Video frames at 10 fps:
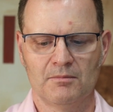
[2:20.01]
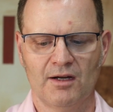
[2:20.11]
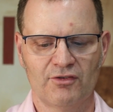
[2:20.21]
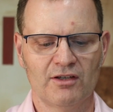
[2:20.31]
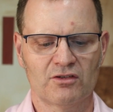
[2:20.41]
My
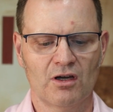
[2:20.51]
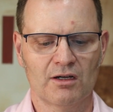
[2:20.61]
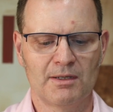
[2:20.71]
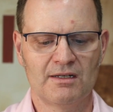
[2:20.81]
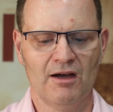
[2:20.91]
friends
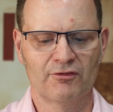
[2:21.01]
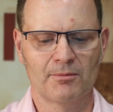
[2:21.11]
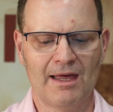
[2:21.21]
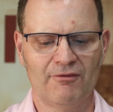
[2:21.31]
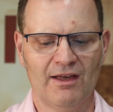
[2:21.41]
talked me down
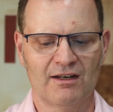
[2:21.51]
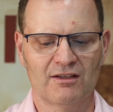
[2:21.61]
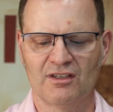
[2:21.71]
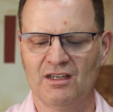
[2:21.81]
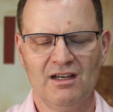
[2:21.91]
from that
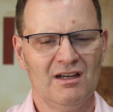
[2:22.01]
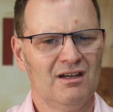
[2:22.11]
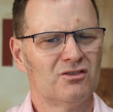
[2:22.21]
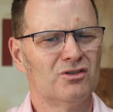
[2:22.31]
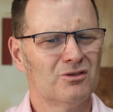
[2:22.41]
fantasy.
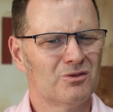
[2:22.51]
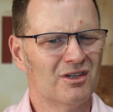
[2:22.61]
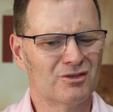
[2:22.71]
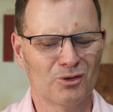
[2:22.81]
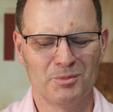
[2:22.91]
Dude,
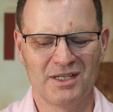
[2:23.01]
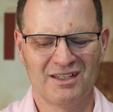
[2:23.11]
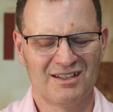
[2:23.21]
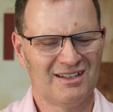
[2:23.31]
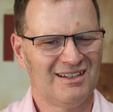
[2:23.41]
they told
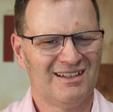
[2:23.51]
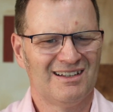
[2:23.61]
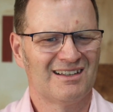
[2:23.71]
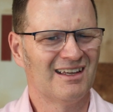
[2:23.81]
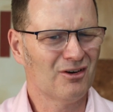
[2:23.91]
me,
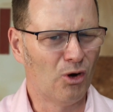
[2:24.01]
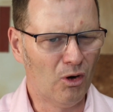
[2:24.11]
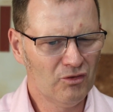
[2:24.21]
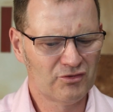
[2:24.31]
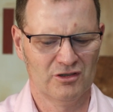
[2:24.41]
get
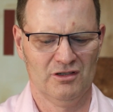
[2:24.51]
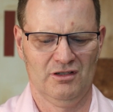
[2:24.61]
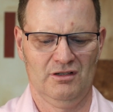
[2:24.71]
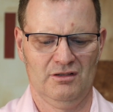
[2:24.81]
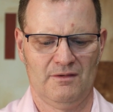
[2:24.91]
over her.